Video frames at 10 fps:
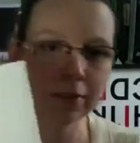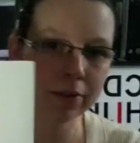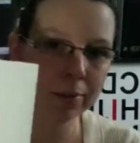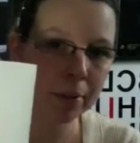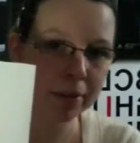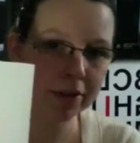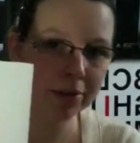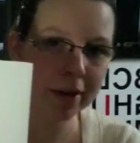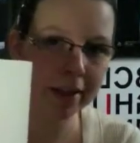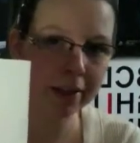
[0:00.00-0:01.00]
Flip them this
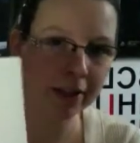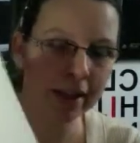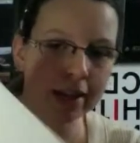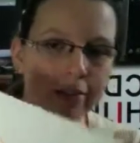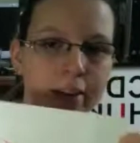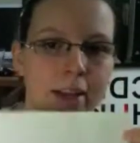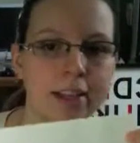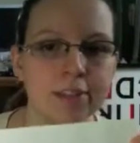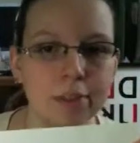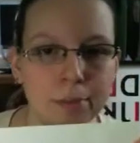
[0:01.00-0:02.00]
way, they look like a
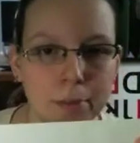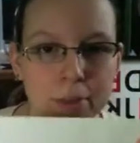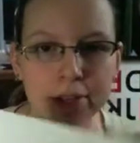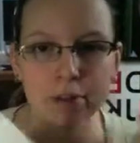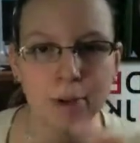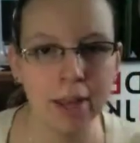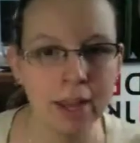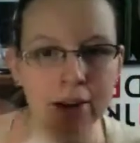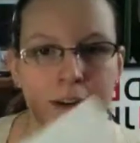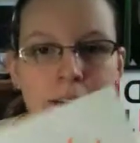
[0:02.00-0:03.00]
face. Flip them this
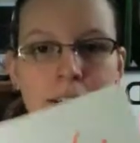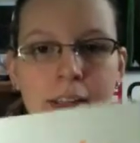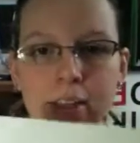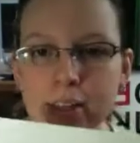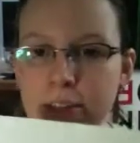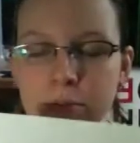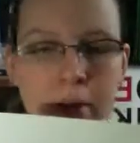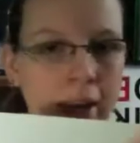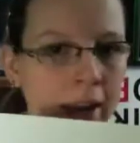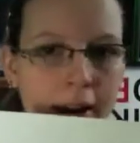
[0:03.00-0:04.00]
way or this
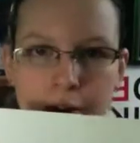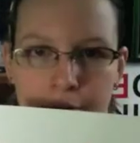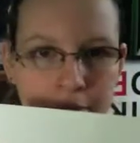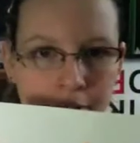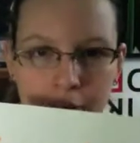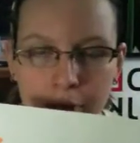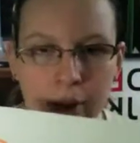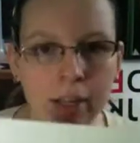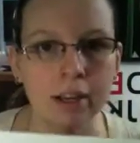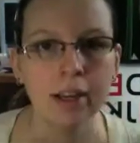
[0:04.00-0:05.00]
way, however you do
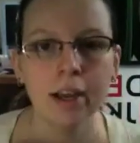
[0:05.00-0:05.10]
it.